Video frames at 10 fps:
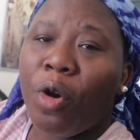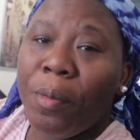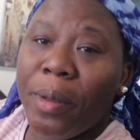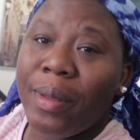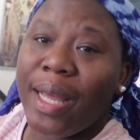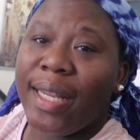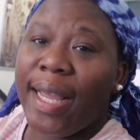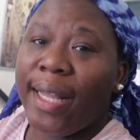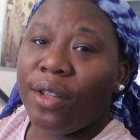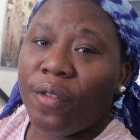or maybe at the
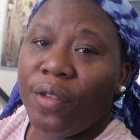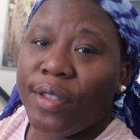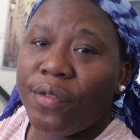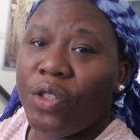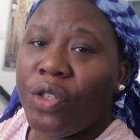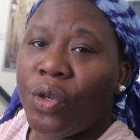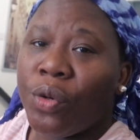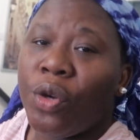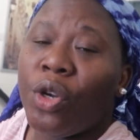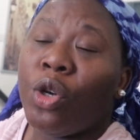end of this
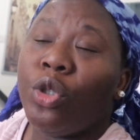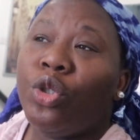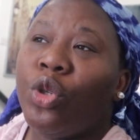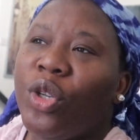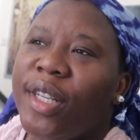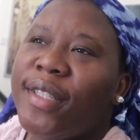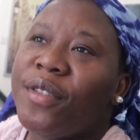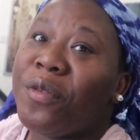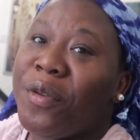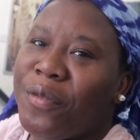video,
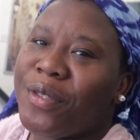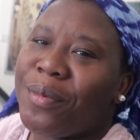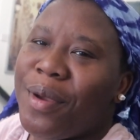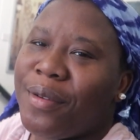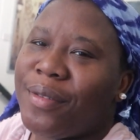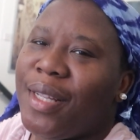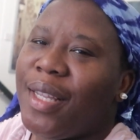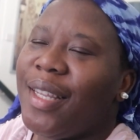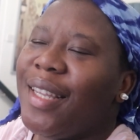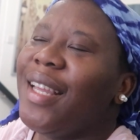Jordan's 5th birthday.